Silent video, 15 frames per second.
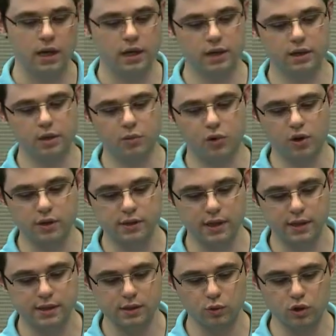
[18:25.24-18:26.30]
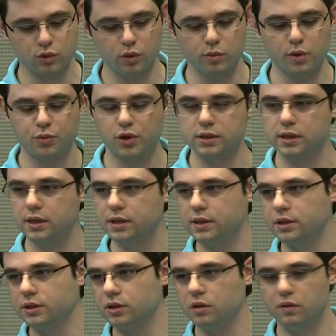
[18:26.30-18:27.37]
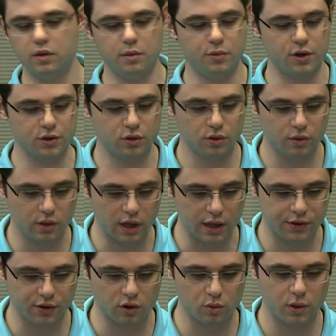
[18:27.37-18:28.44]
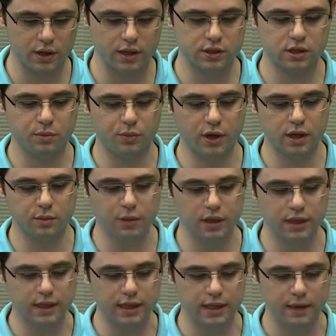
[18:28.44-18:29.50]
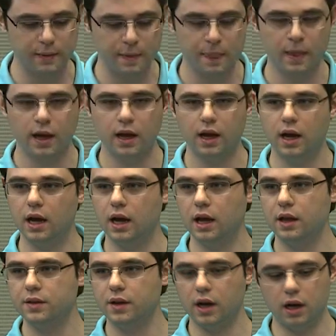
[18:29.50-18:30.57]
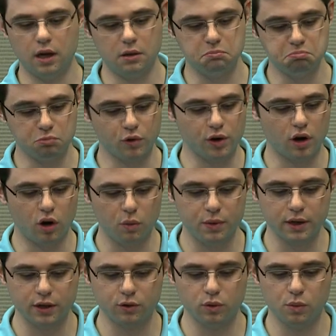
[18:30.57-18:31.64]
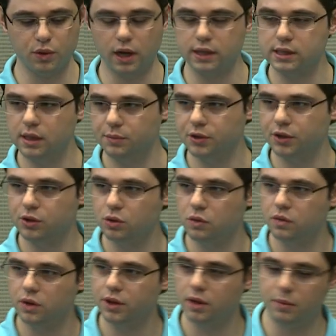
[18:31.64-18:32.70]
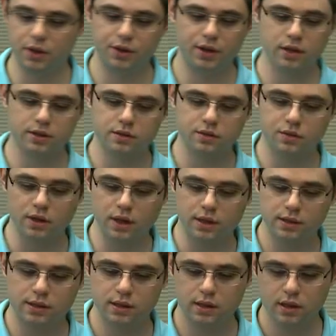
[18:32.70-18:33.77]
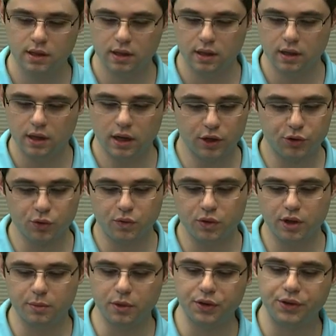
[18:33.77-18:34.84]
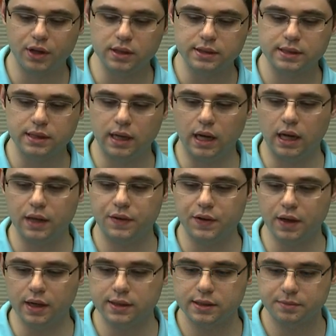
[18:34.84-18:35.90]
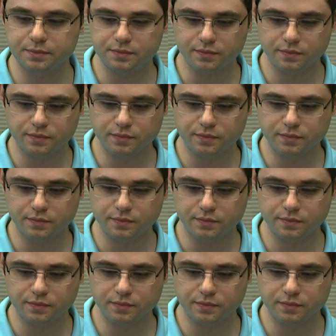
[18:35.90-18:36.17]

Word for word: in the process, which will be presented in November to at Urbana Champaign meeting. And uh, we're hoping it will be accepted to fundamentals VS, uh, to fundamentals uh, TS.